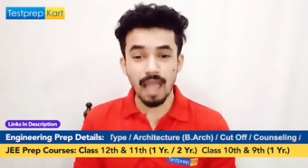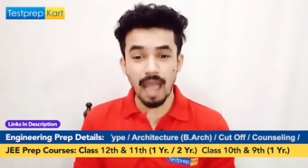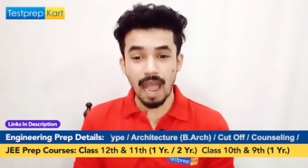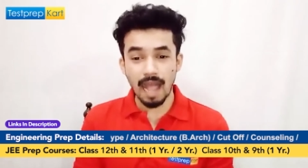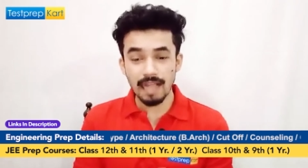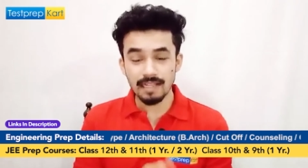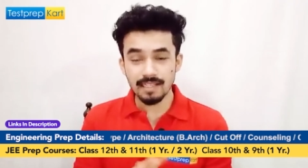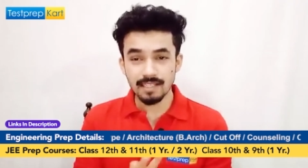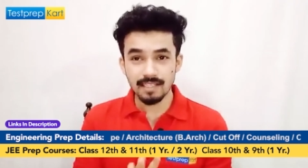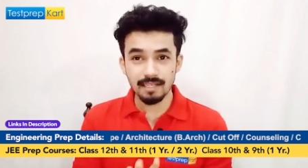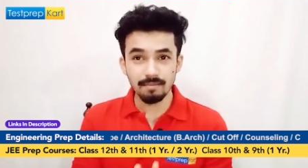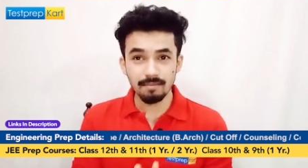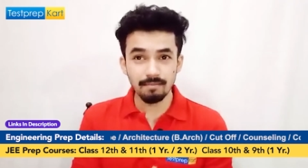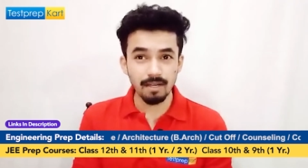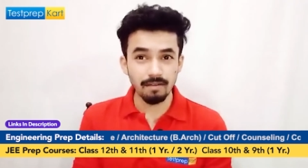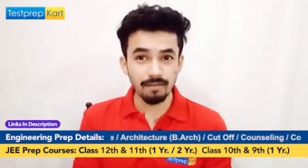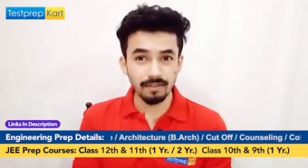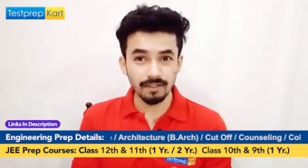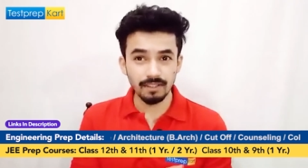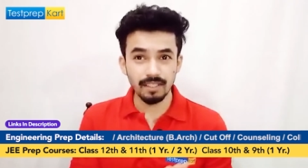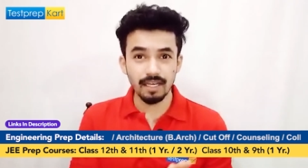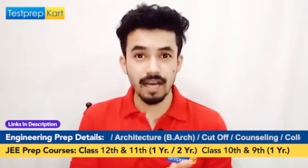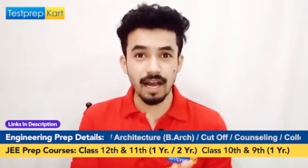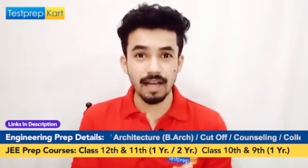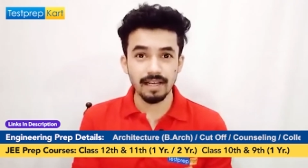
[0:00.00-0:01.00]
and similar
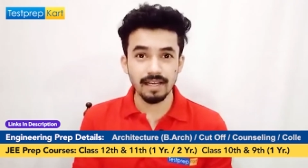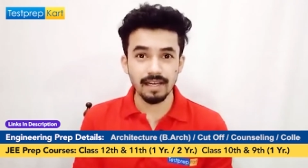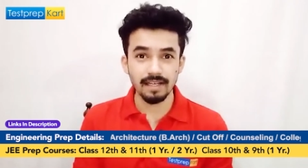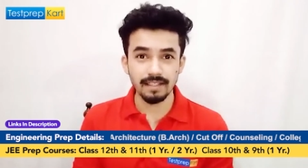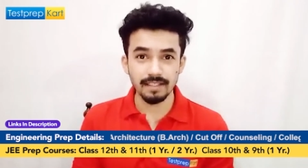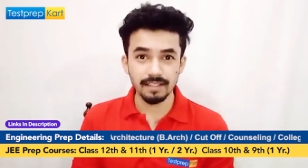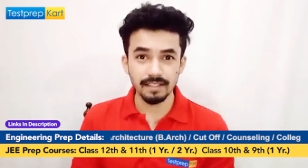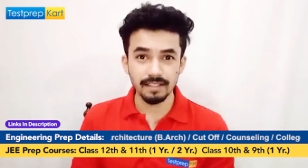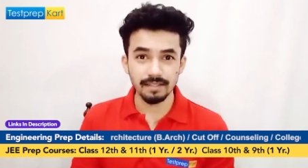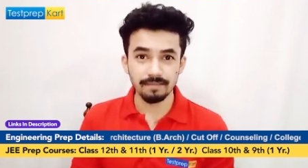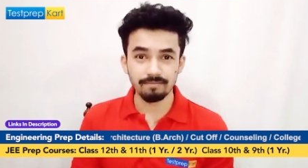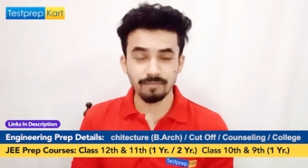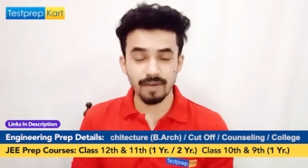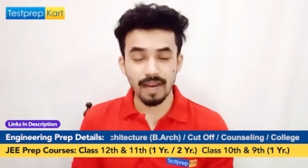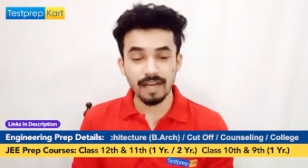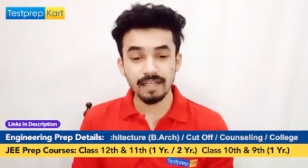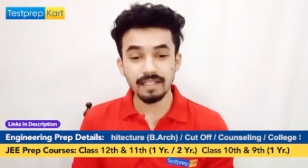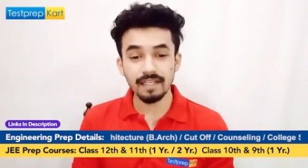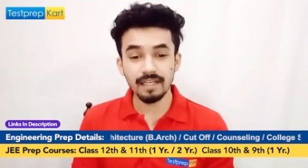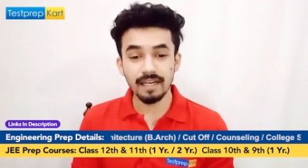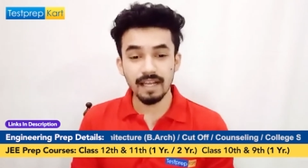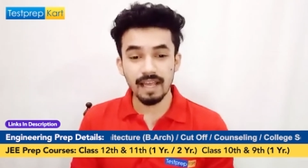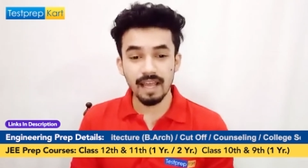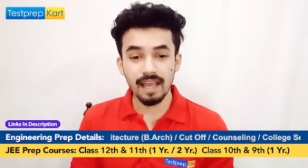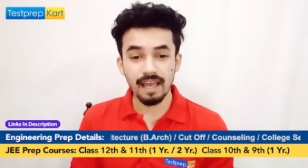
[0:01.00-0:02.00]
with the IIT, right?
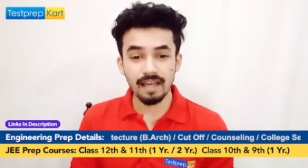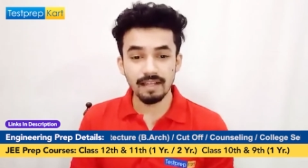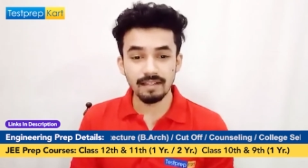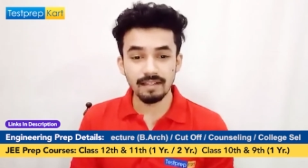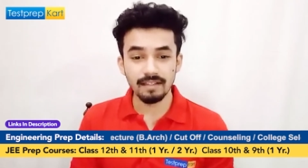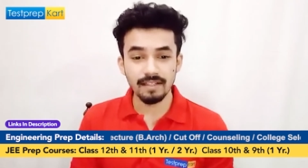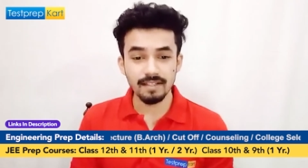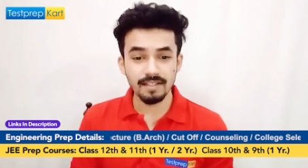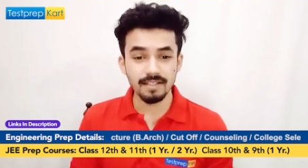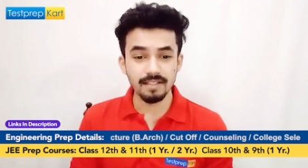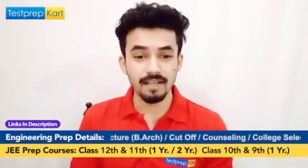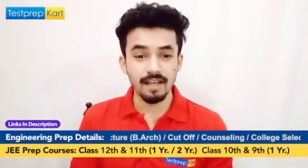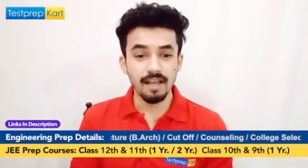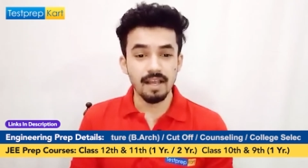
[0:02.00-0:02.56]
In here, this